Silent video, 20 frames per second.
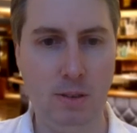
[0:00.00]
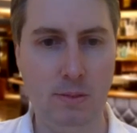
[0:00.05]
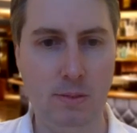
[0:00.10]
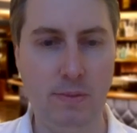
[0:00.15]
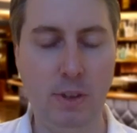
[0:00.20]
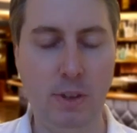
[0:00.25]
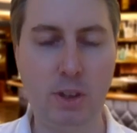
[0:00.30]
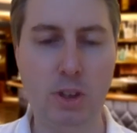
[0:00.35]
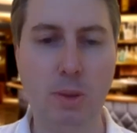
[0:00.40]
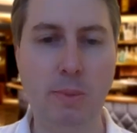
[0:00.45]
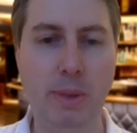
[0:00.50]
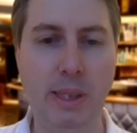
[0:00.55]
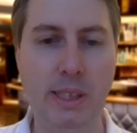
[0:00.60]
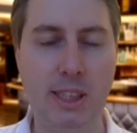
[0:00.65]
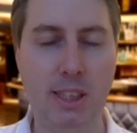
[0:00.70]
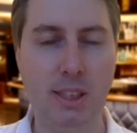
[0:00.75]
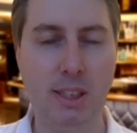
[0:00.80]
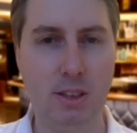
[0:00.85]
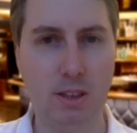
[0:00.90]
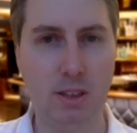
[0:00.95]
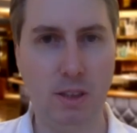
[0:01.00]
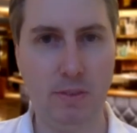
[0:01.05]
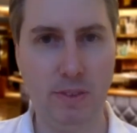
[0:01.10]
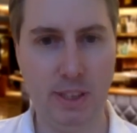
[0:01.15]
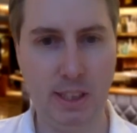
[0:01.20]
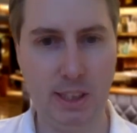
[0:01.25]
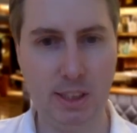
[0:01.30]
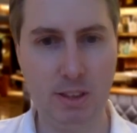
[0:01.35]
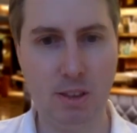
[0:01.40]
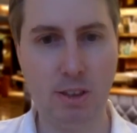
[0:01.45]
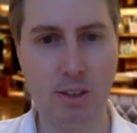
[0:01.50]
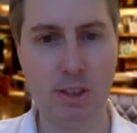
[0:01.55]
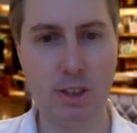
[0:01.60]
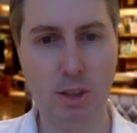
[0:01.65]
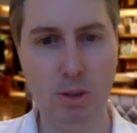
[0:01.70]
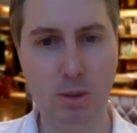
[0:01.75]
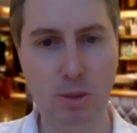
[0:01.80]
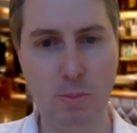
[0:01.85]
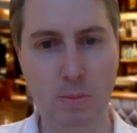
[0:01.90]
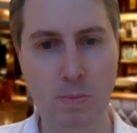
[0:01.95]
Virtual meetings over things like
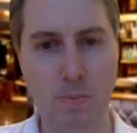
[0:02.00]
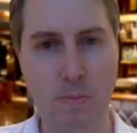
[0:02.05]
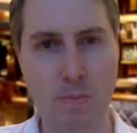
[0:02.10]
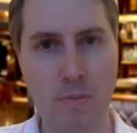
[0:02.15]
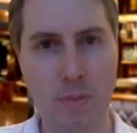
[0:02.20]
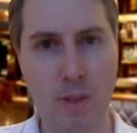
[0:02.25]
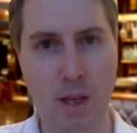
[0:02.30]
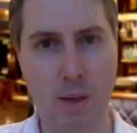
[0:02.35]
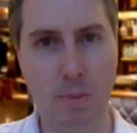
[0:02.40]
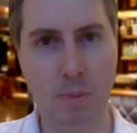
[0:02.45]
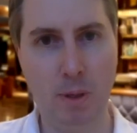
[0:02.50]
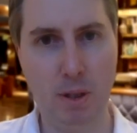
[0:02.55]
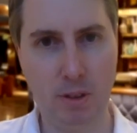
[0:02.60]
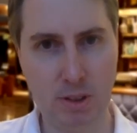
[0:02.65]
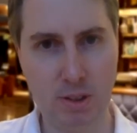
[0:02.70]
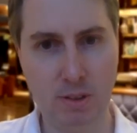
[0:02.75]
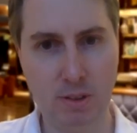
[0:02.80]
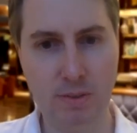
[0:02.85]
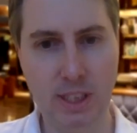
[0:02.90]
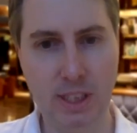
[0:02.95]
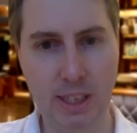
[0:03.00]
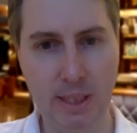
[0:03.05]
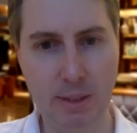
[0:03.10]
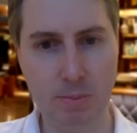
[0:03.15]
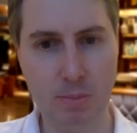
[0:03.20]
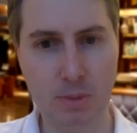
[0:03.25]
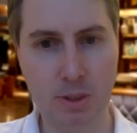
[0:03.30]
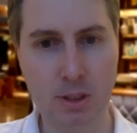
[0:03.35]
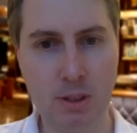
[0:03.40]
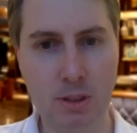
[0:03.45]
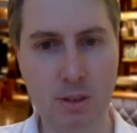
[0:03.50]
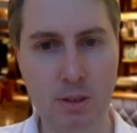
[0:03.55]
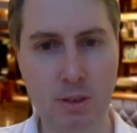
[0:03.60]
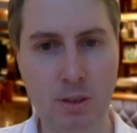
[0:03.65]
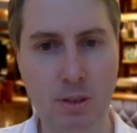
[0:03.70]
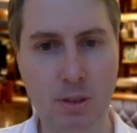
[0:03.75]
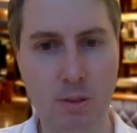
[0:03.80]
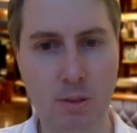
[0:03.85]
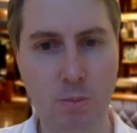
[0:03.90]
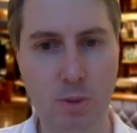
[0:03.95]
Zoom and Microsoft Teams
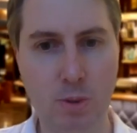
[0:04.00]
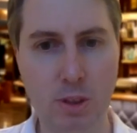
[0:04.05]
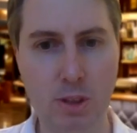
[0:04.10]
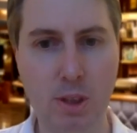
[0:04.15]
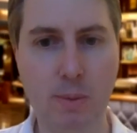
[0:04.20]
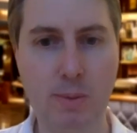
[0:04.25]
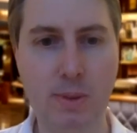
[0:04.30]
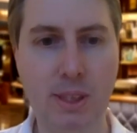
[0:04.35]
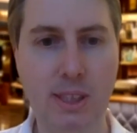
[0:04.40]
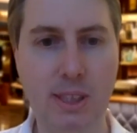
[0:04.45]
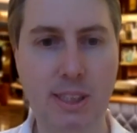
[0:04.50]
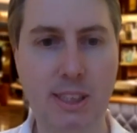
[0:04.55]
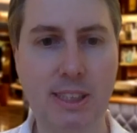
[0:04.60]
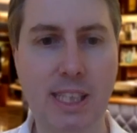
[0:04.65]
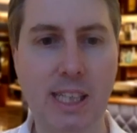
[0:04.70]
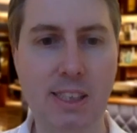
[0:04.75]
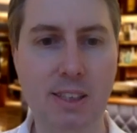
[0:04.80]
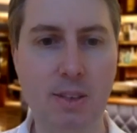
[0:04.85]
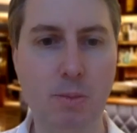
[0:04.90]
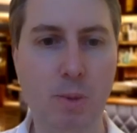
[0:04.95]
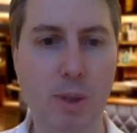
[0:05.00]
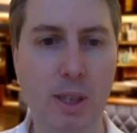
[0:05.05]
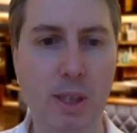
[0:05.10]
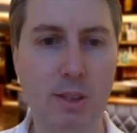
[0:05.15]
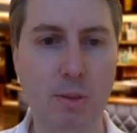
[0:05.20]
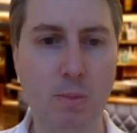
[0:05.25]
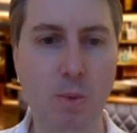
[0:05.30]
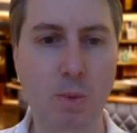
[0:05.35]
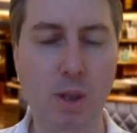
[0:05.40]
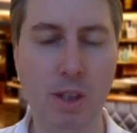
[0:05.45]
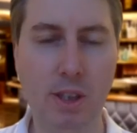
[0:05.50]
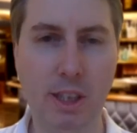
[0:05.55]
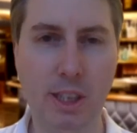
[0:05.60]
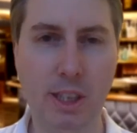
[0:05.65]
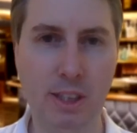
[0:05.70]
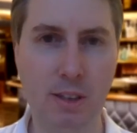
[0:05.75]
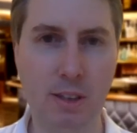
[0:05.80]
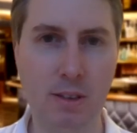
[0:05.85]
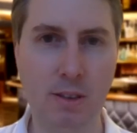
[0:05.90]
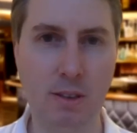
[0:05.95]
were adopted as standard ways of
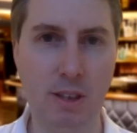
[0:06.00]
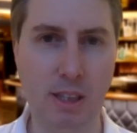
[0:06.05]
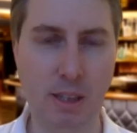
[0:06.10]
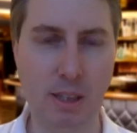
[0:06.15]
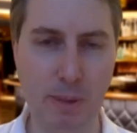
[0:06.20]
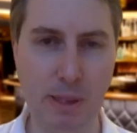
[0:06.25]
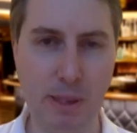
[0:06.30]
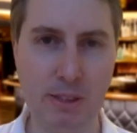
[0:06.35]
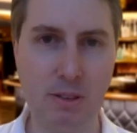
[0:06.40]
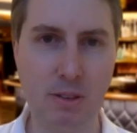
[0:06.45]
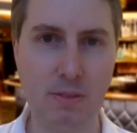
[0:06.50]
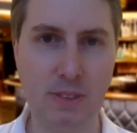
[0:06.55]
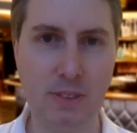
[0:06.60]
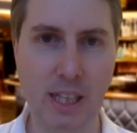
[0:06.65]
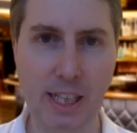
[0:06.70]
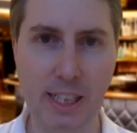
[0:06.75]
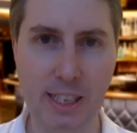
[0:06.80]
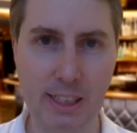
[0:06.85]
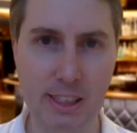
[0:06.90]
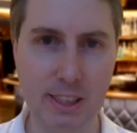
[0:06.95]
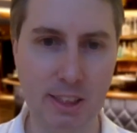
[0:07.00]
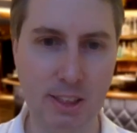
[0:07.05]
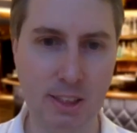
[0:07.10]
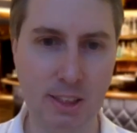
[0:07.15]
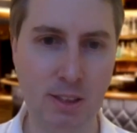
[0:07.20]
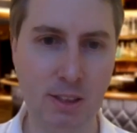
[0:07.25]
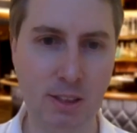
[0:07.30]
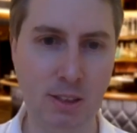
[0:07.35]
working in a matter of days